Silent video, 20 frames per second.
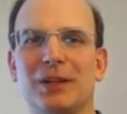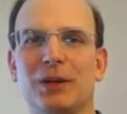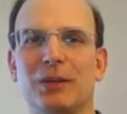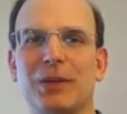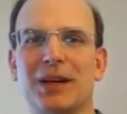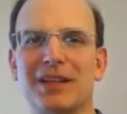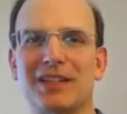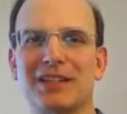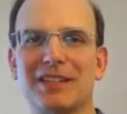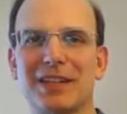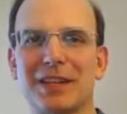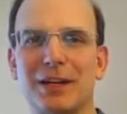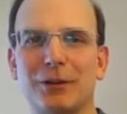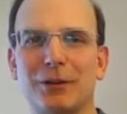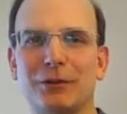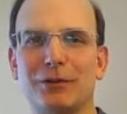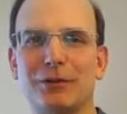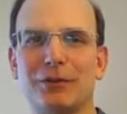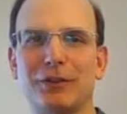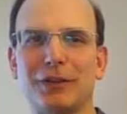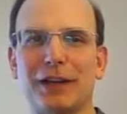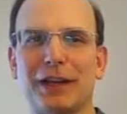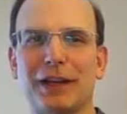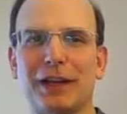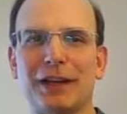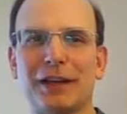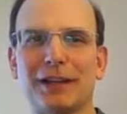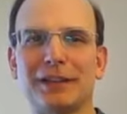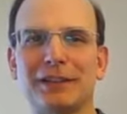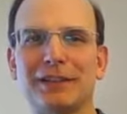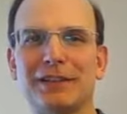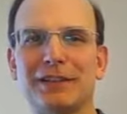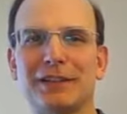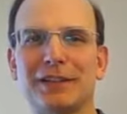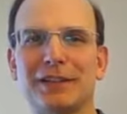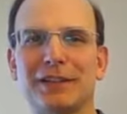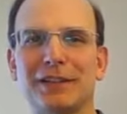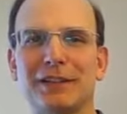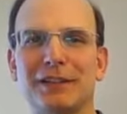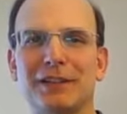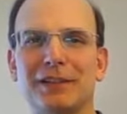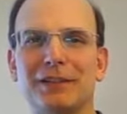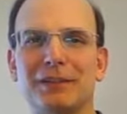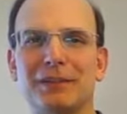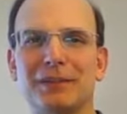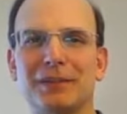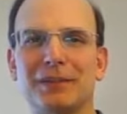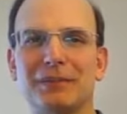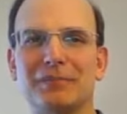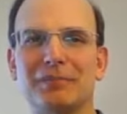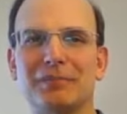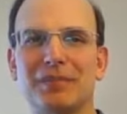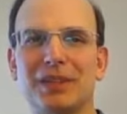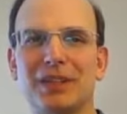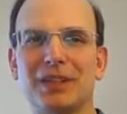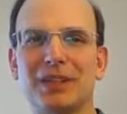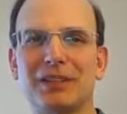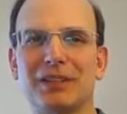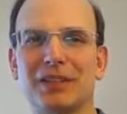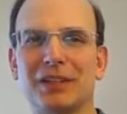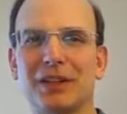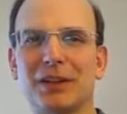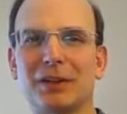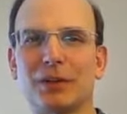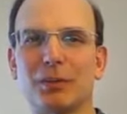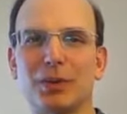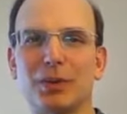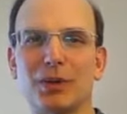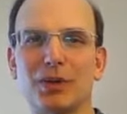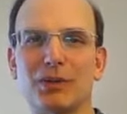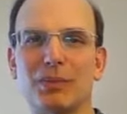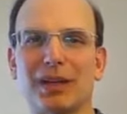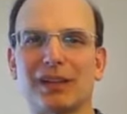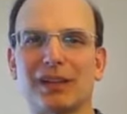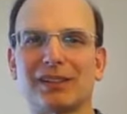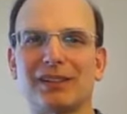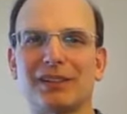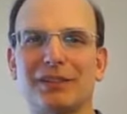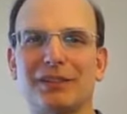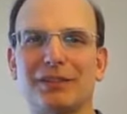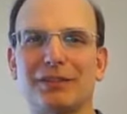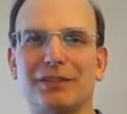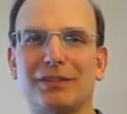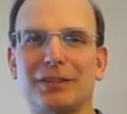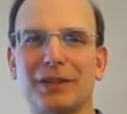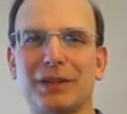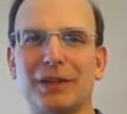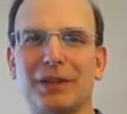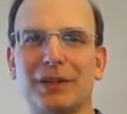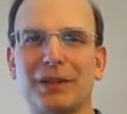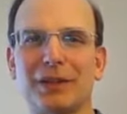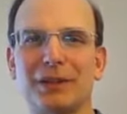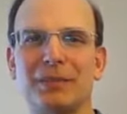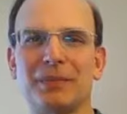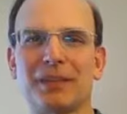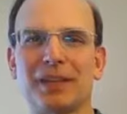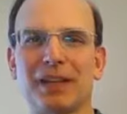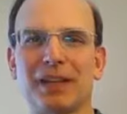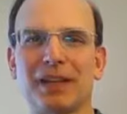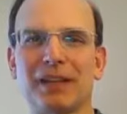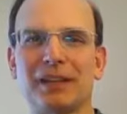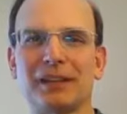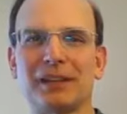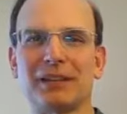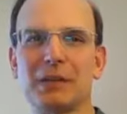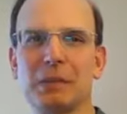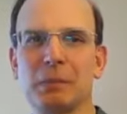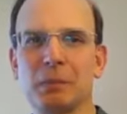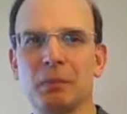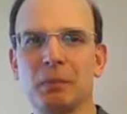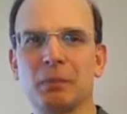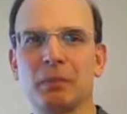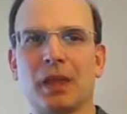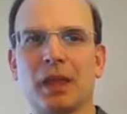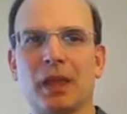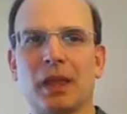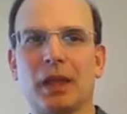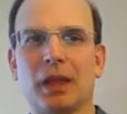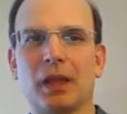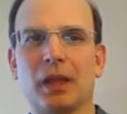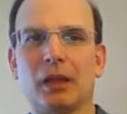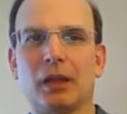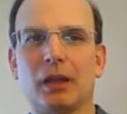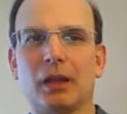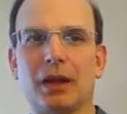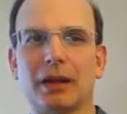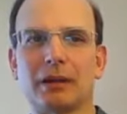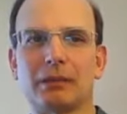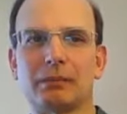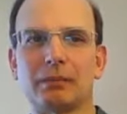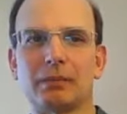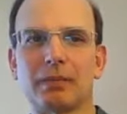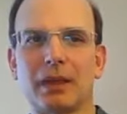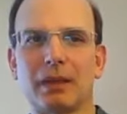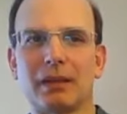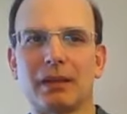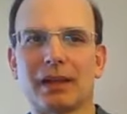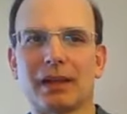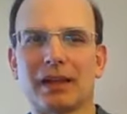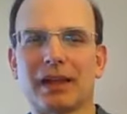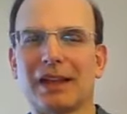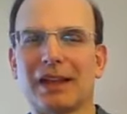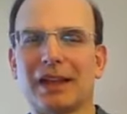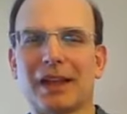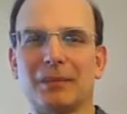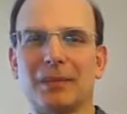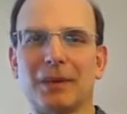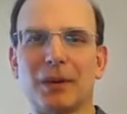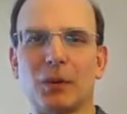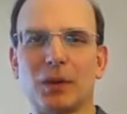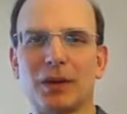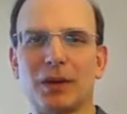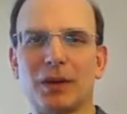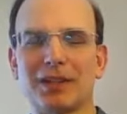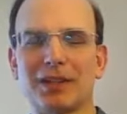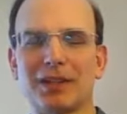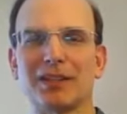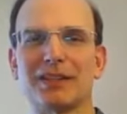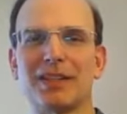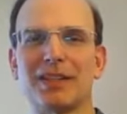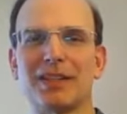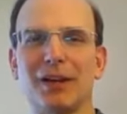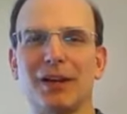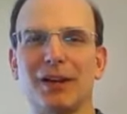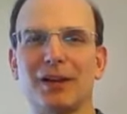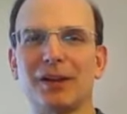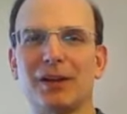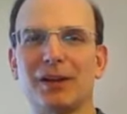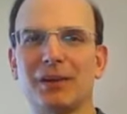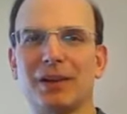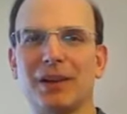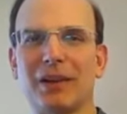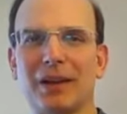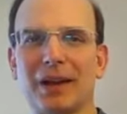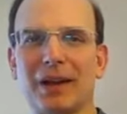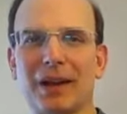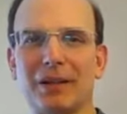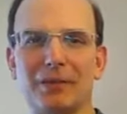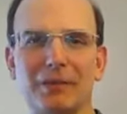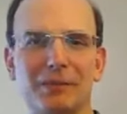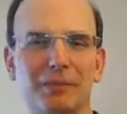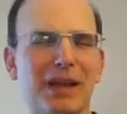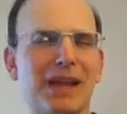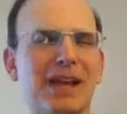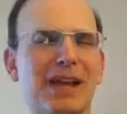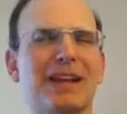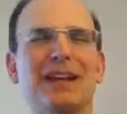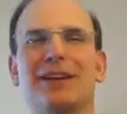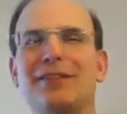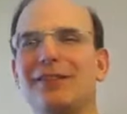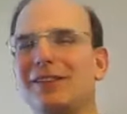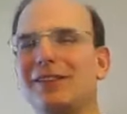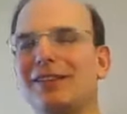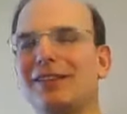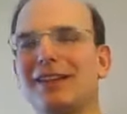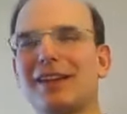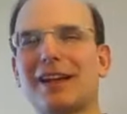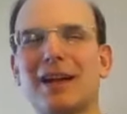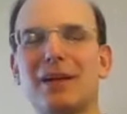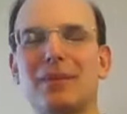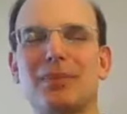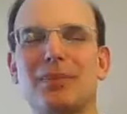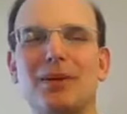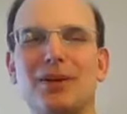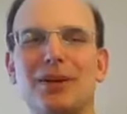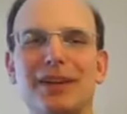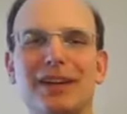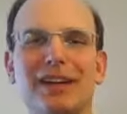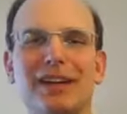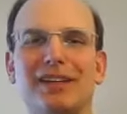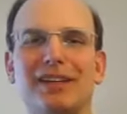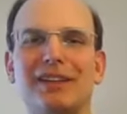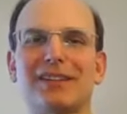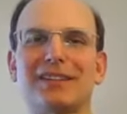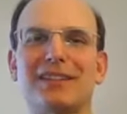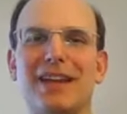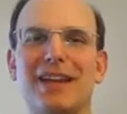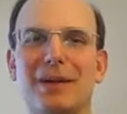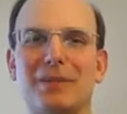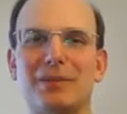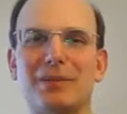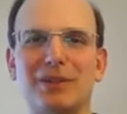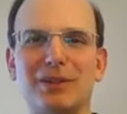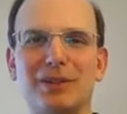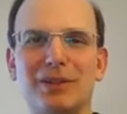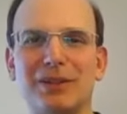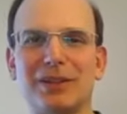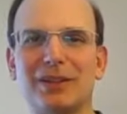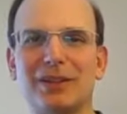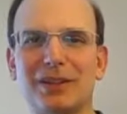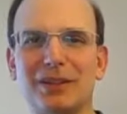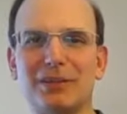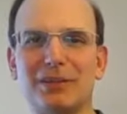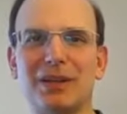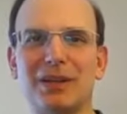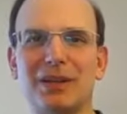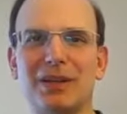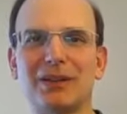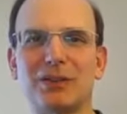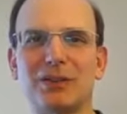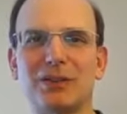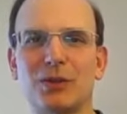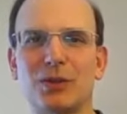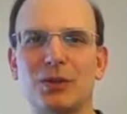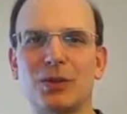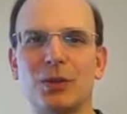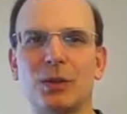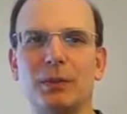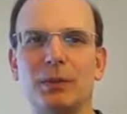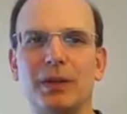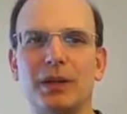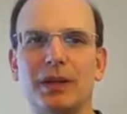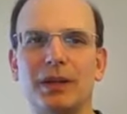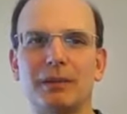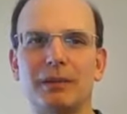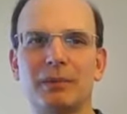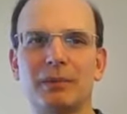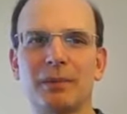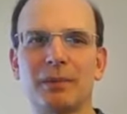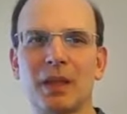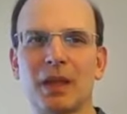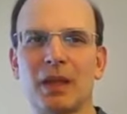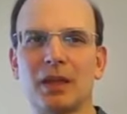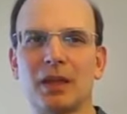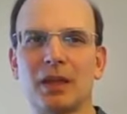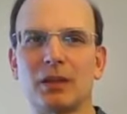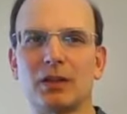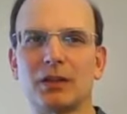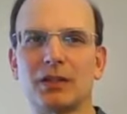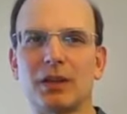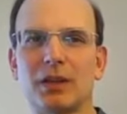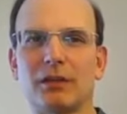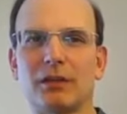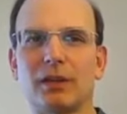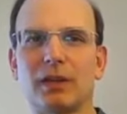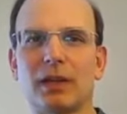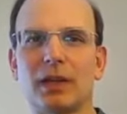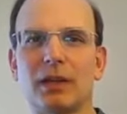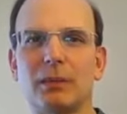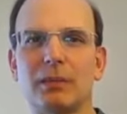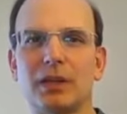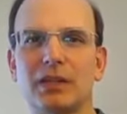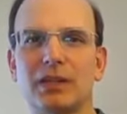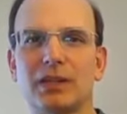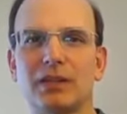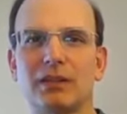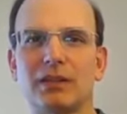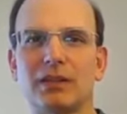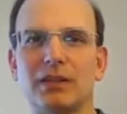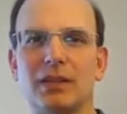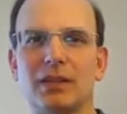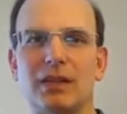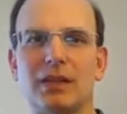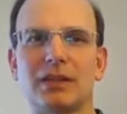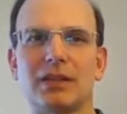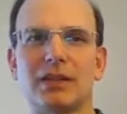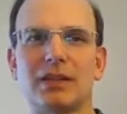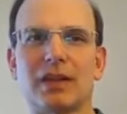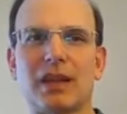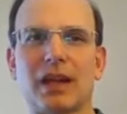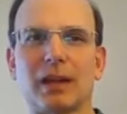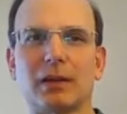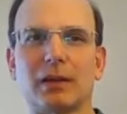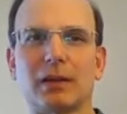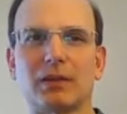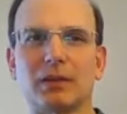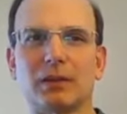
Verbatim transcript: you know, myself. And uh, it's another perspective. Um, and you know, I I'm not one that's going to tell you, uh, uh, man, everything I predict is absolutely going to be true, but it there's definitely pieces of this that